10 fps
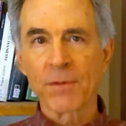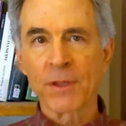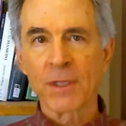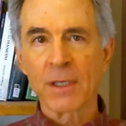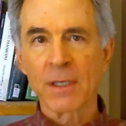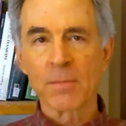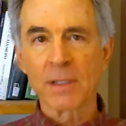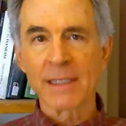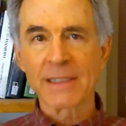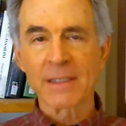the
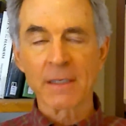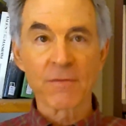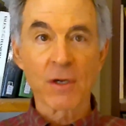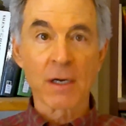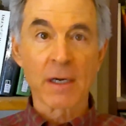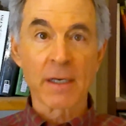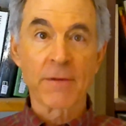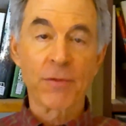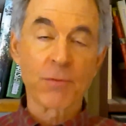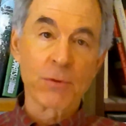blessing of God
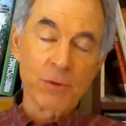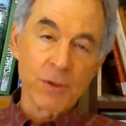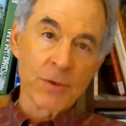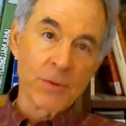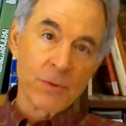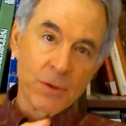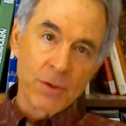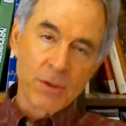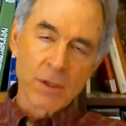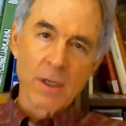through you
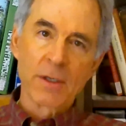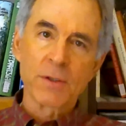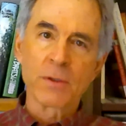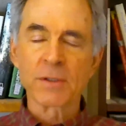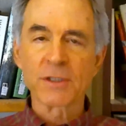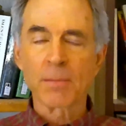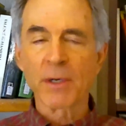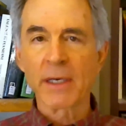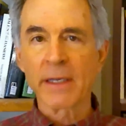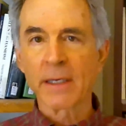to
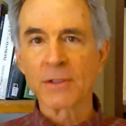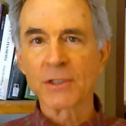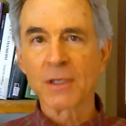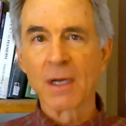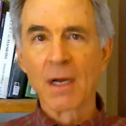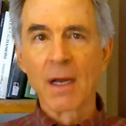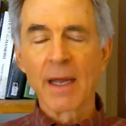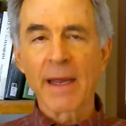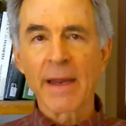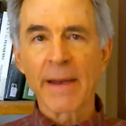somebody else.
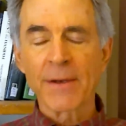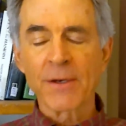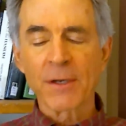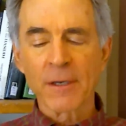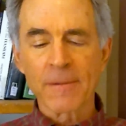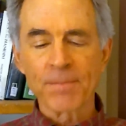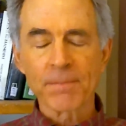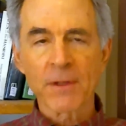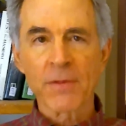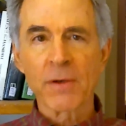And
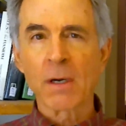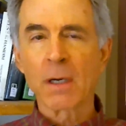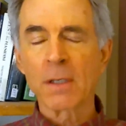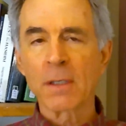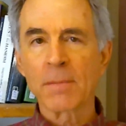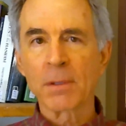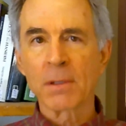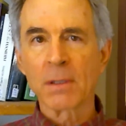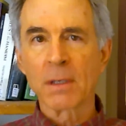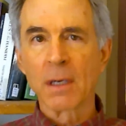there are a
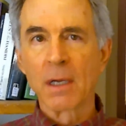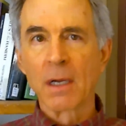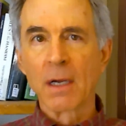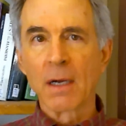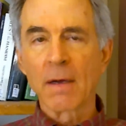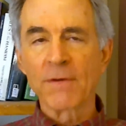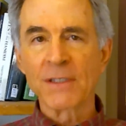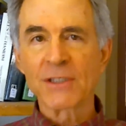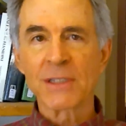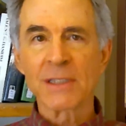number of
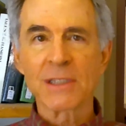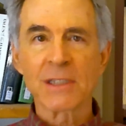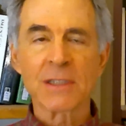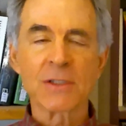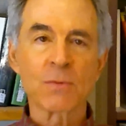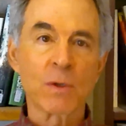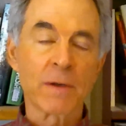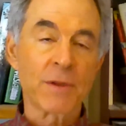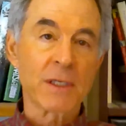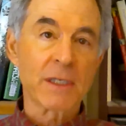instances where
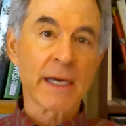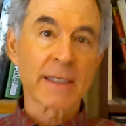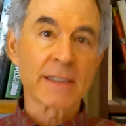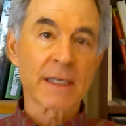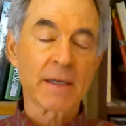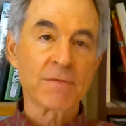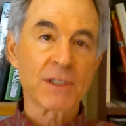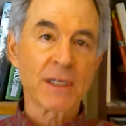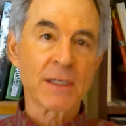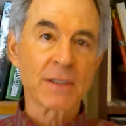the text gives
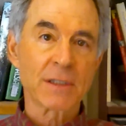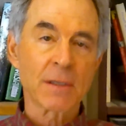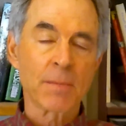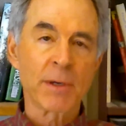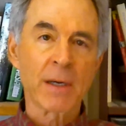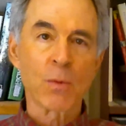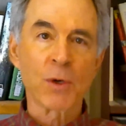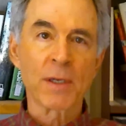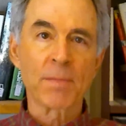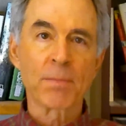hints about
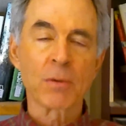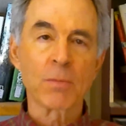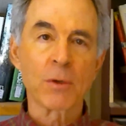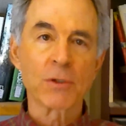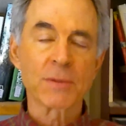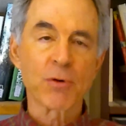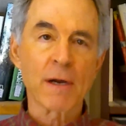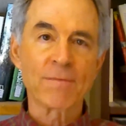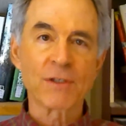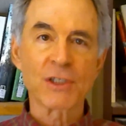what promotes
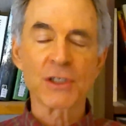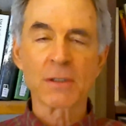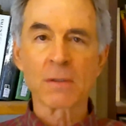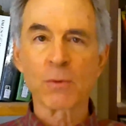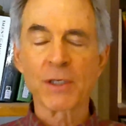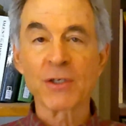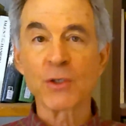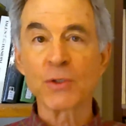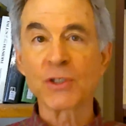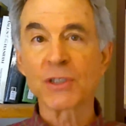prophecy or what
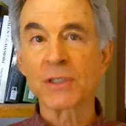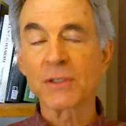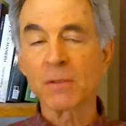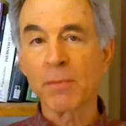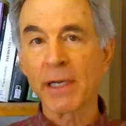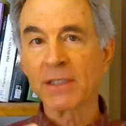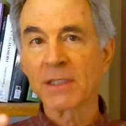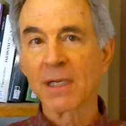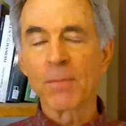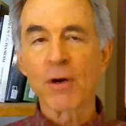induces or
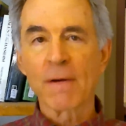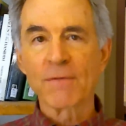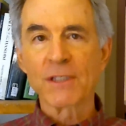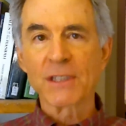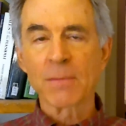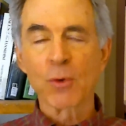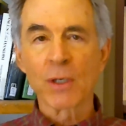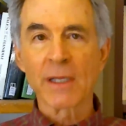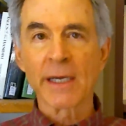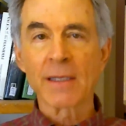makes prophecy more
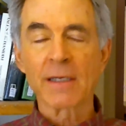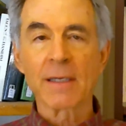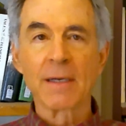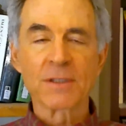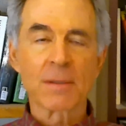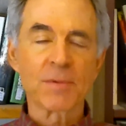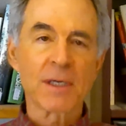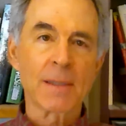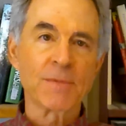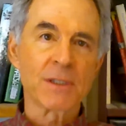likely.
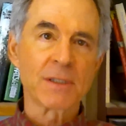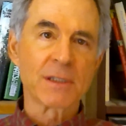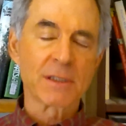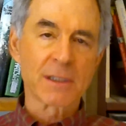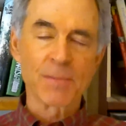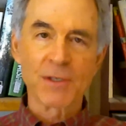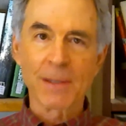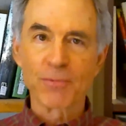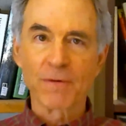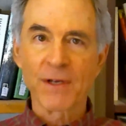Sometimes it's sleep
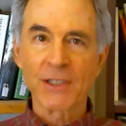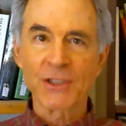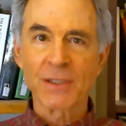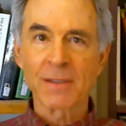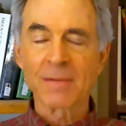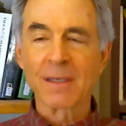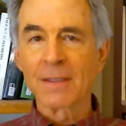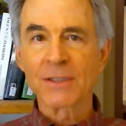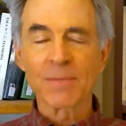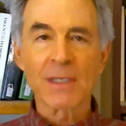deprivation,
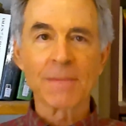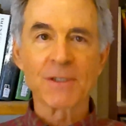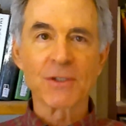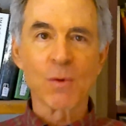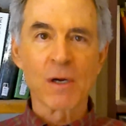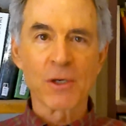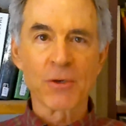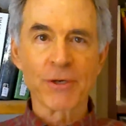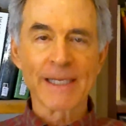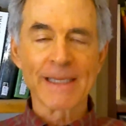sometimes it's
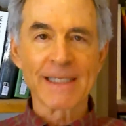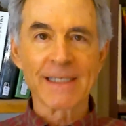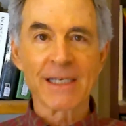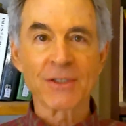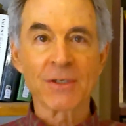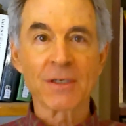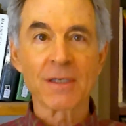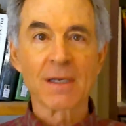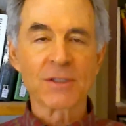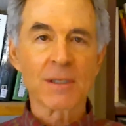wandering in the desert,
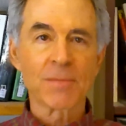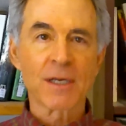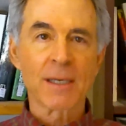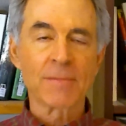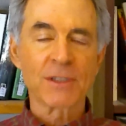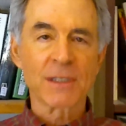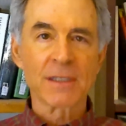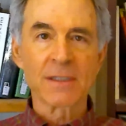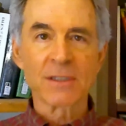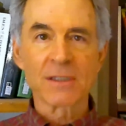sometimes it
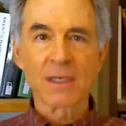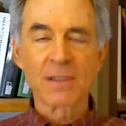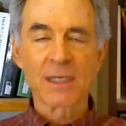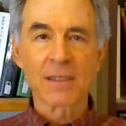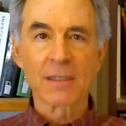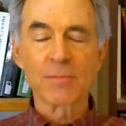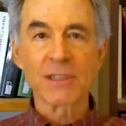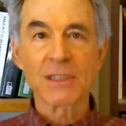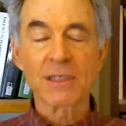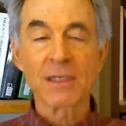is
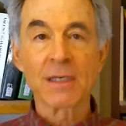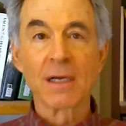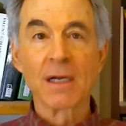celibacy,